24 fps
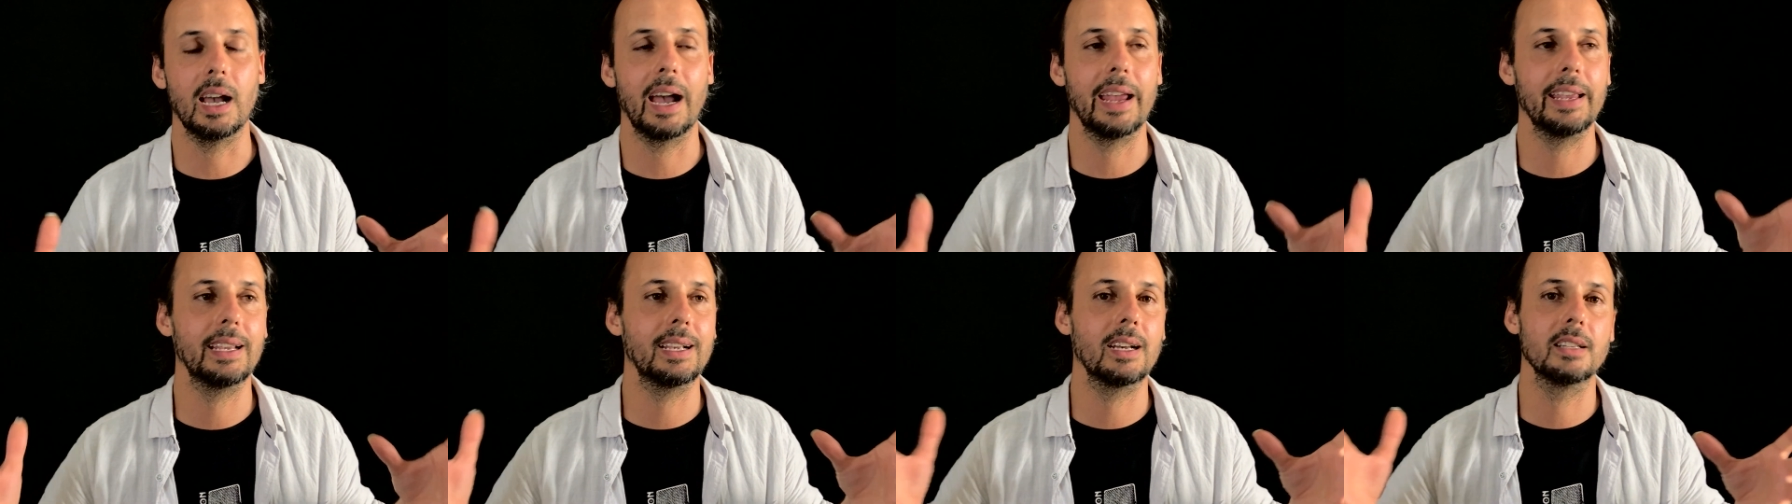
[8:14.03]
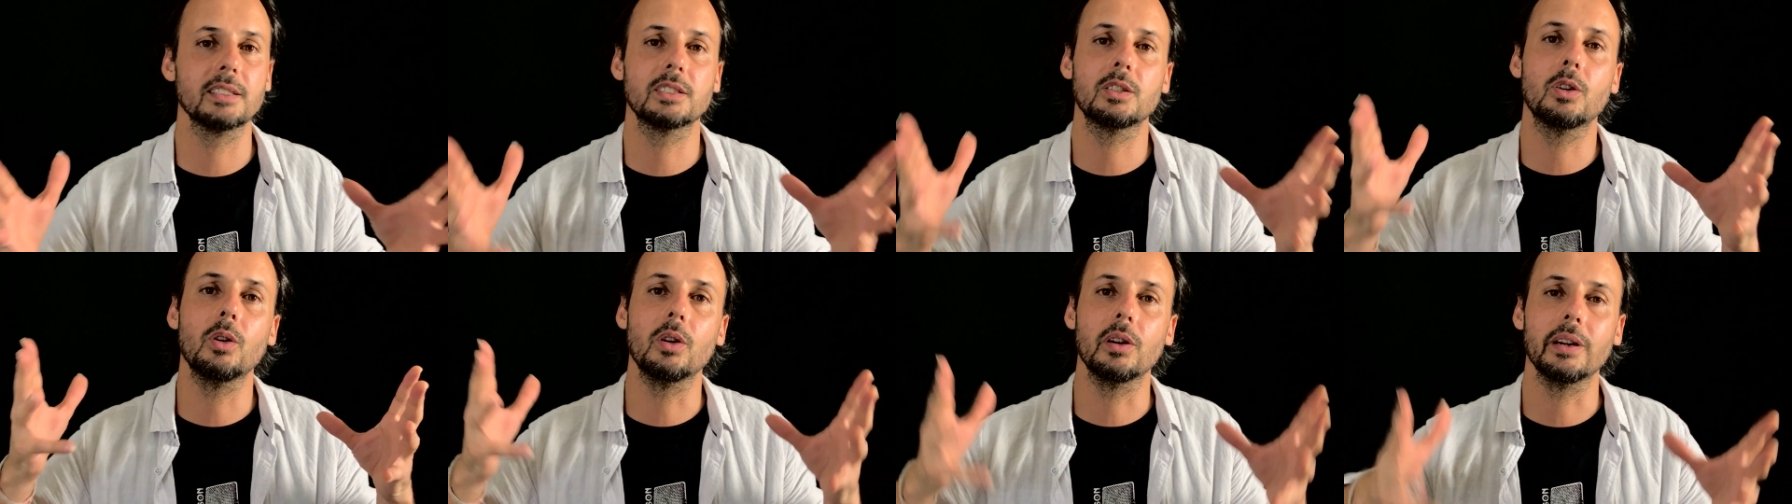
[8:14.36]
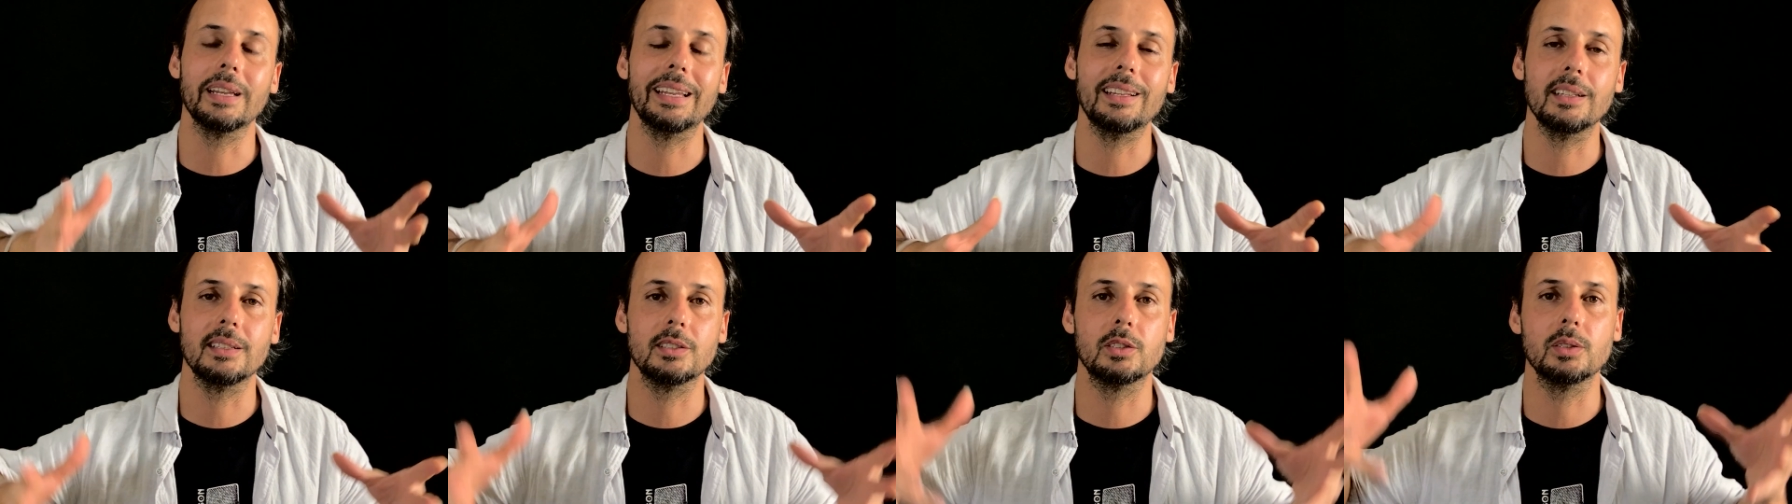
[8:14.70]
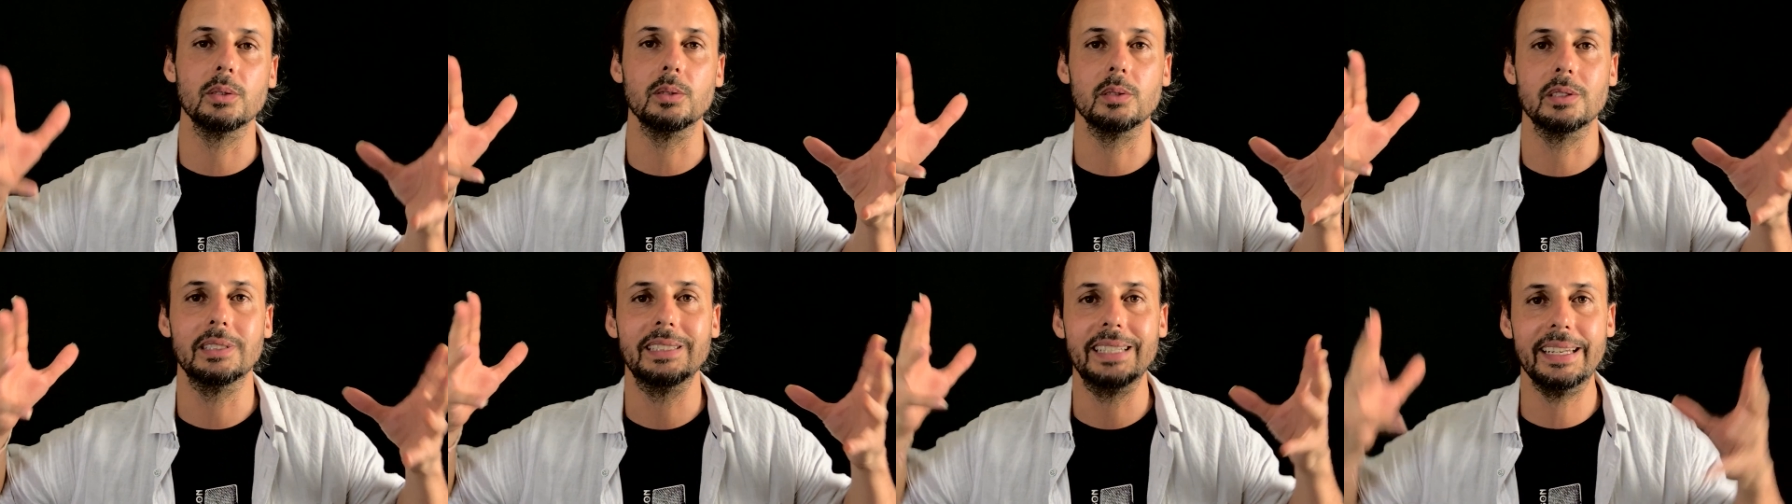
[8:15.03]
I can't go
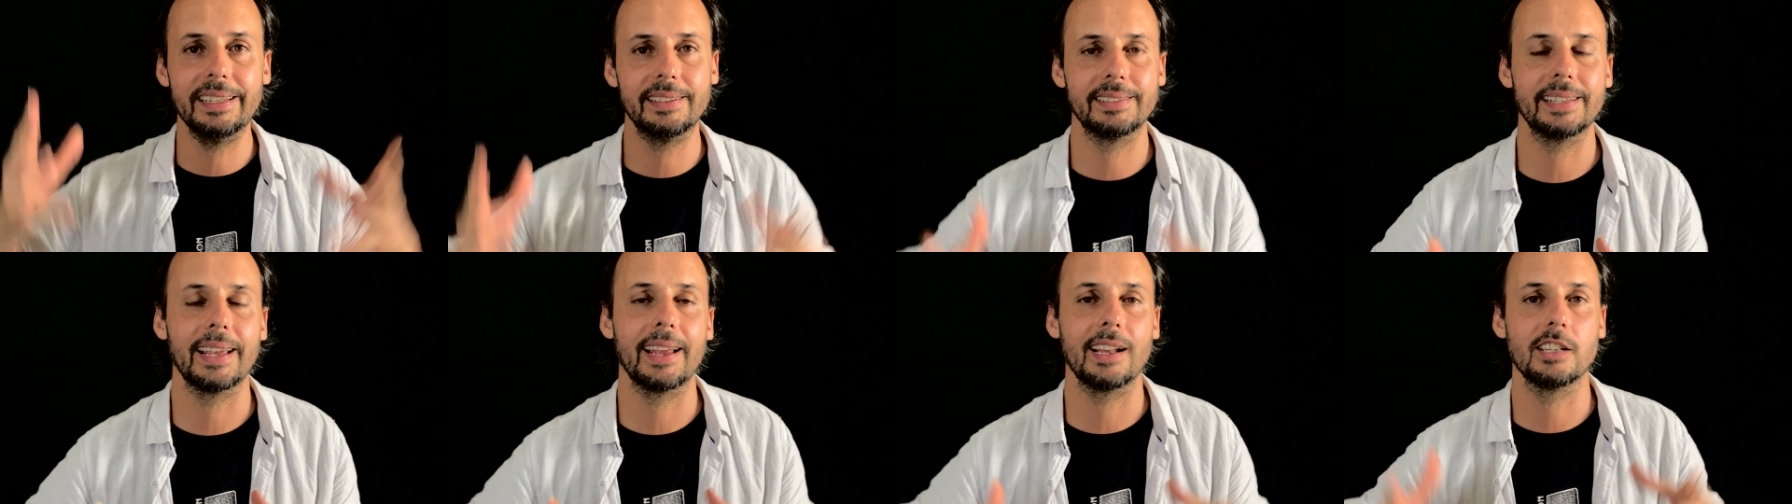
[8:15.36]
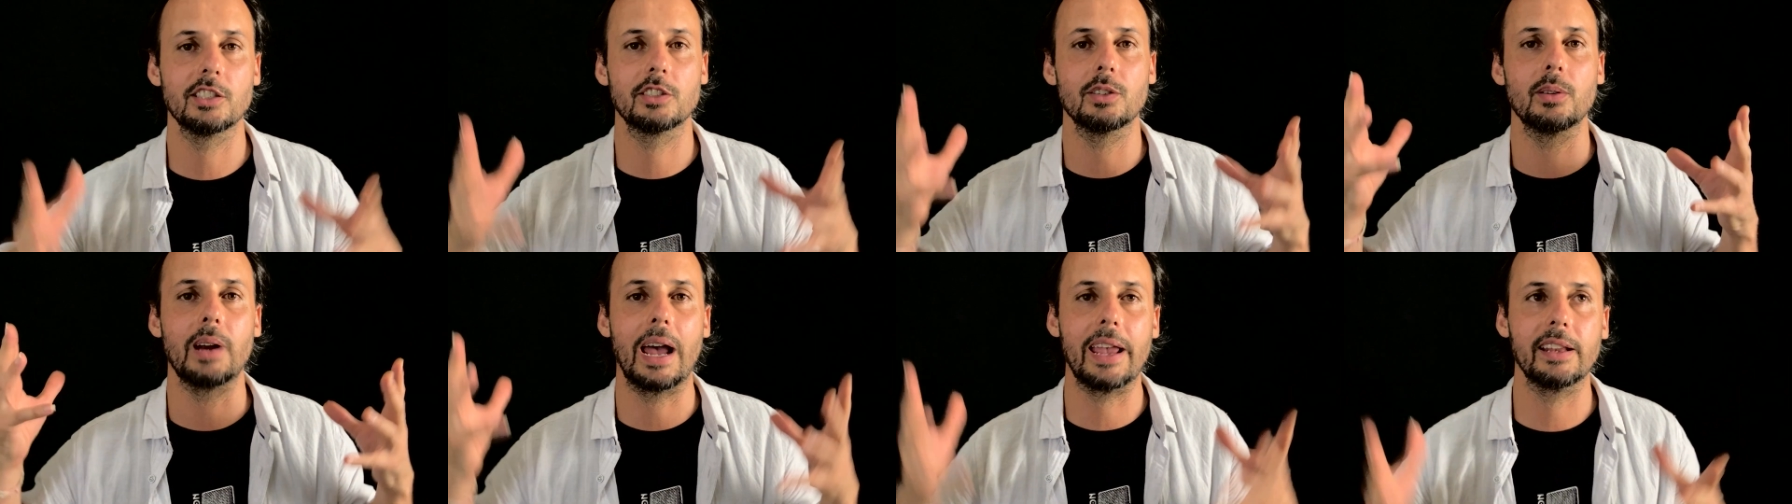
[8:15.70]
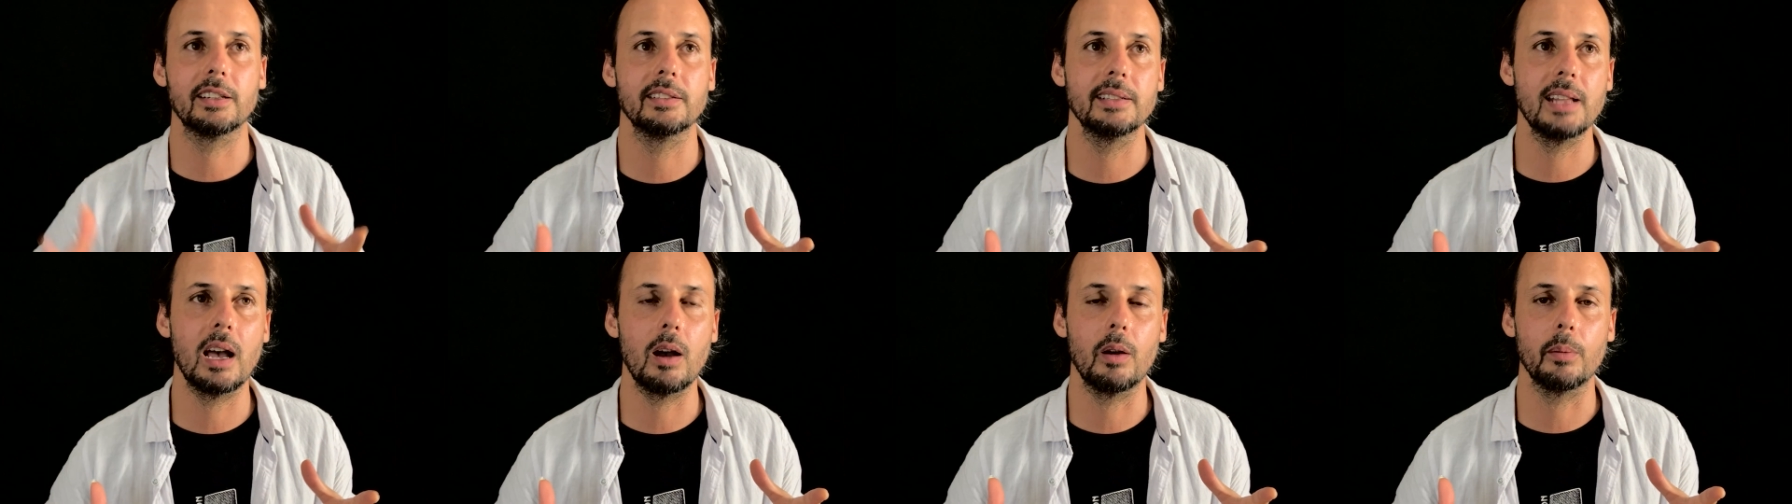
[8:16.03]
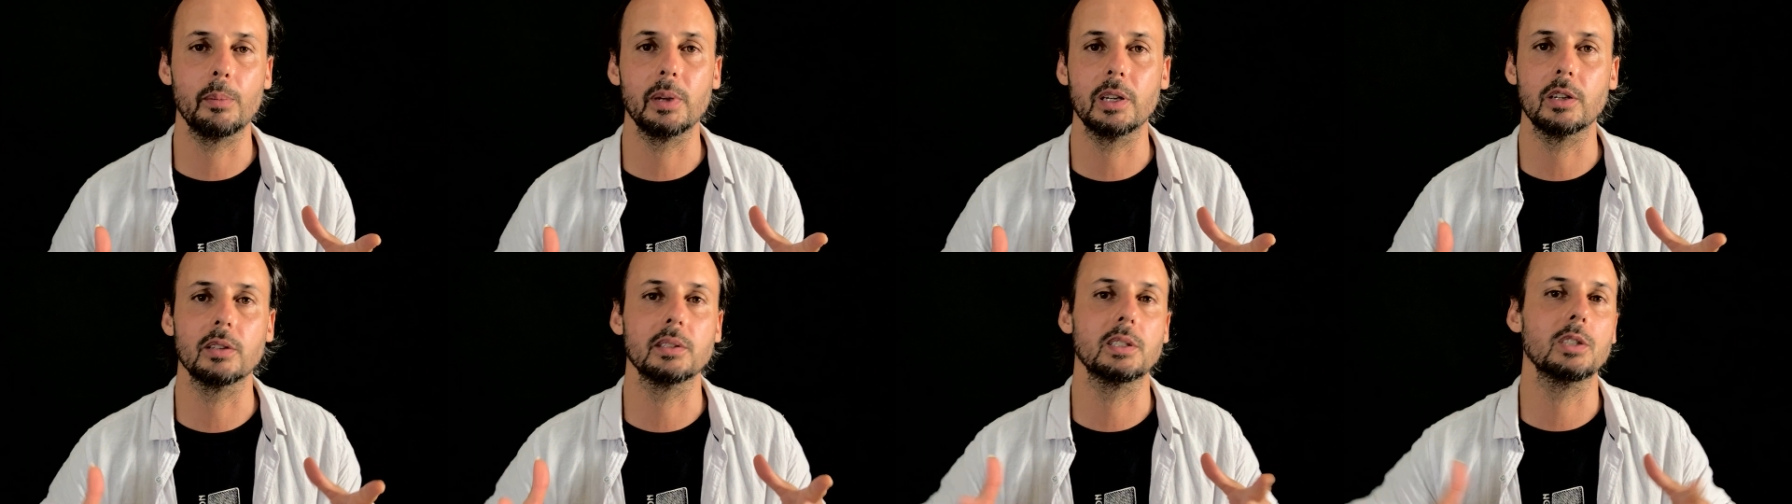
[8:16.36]
into details right now
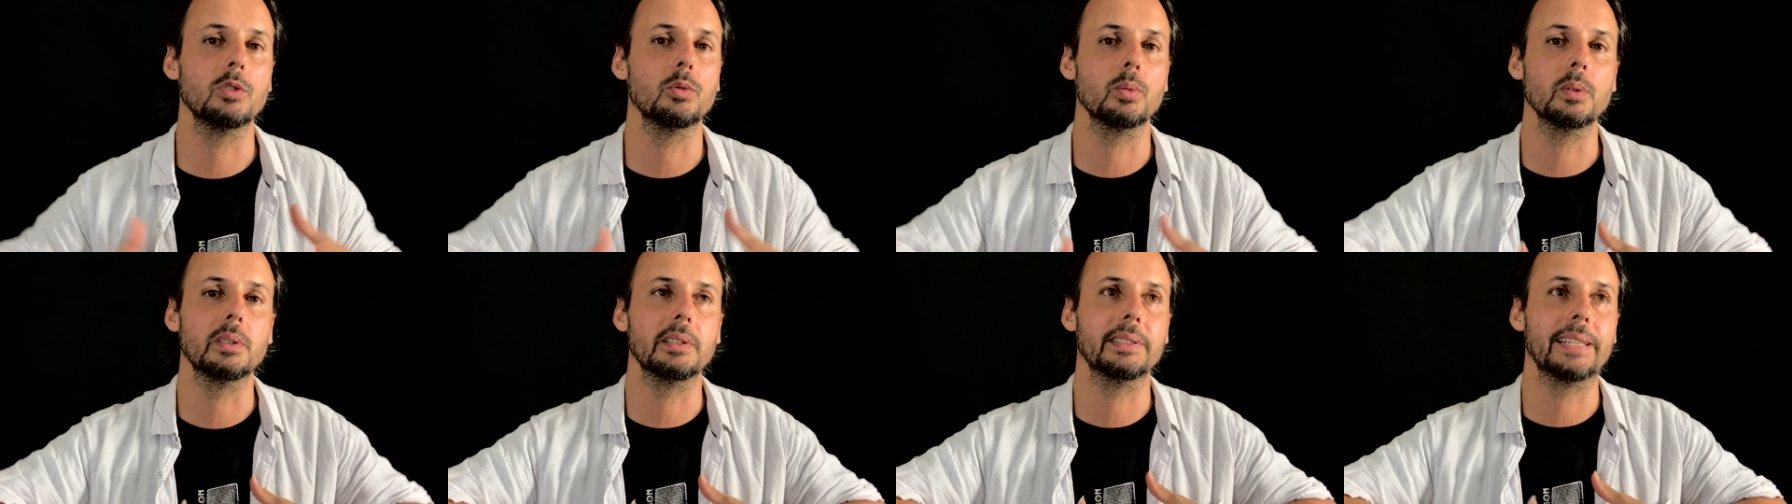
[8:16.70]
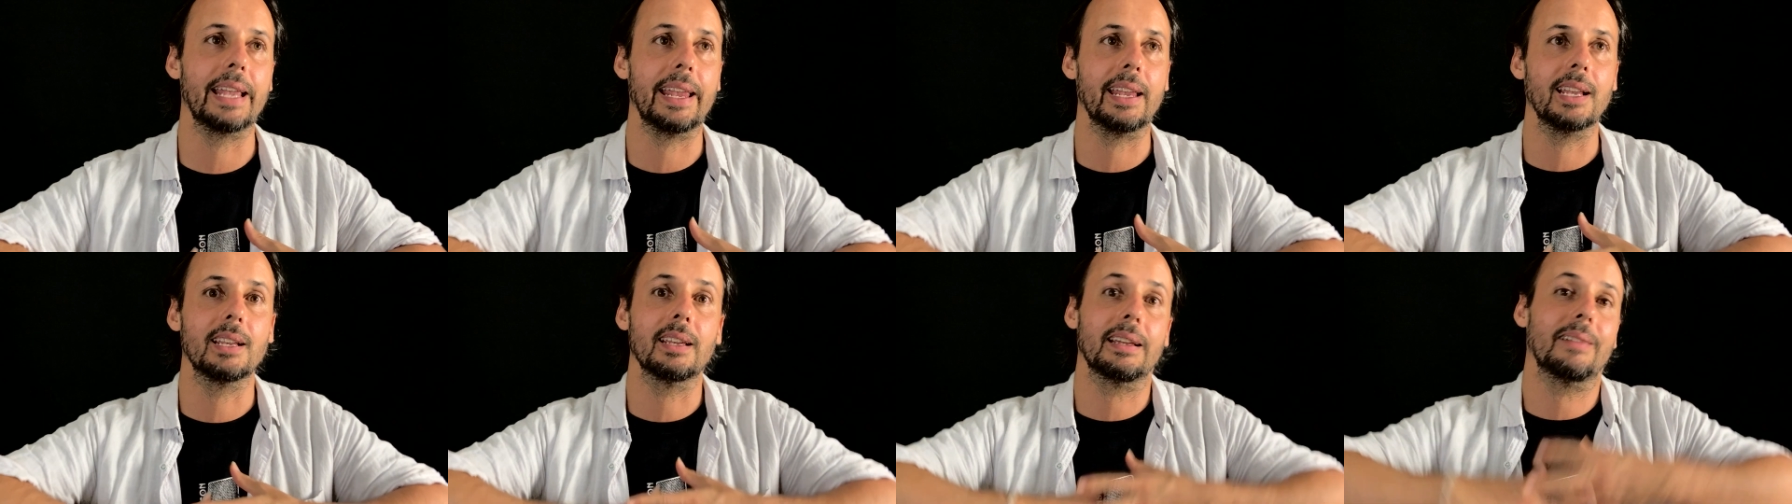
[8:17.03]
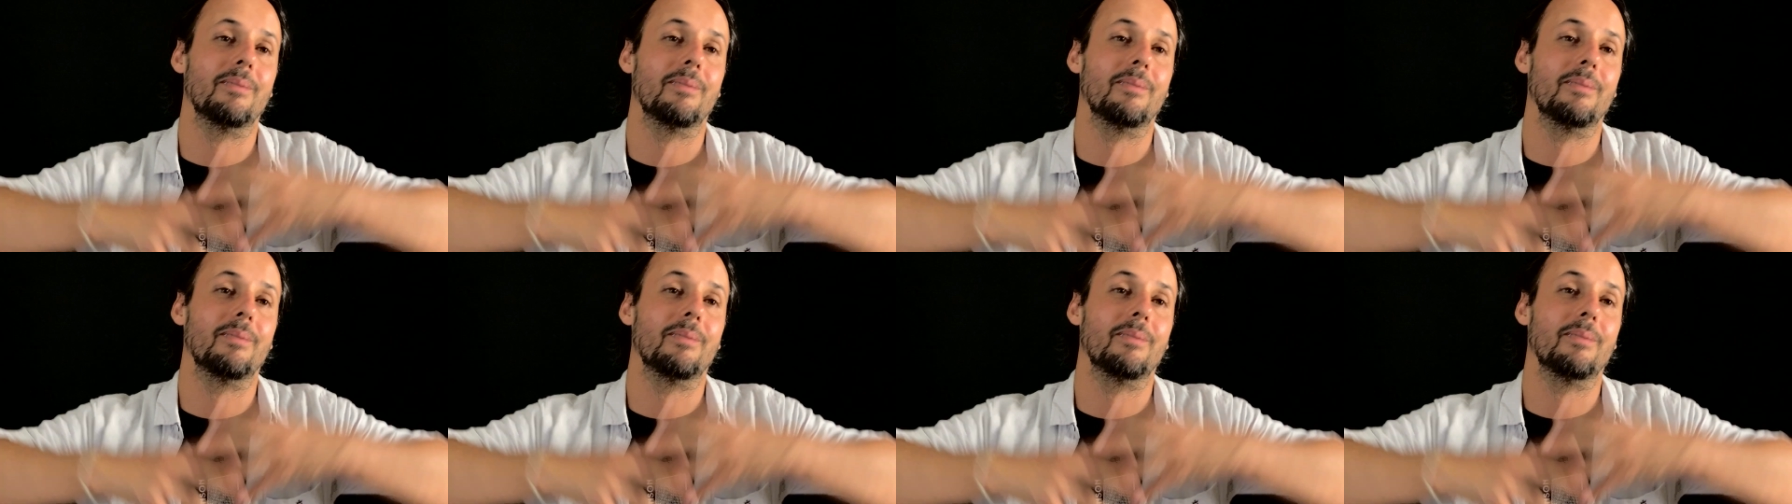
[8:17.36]
because it would take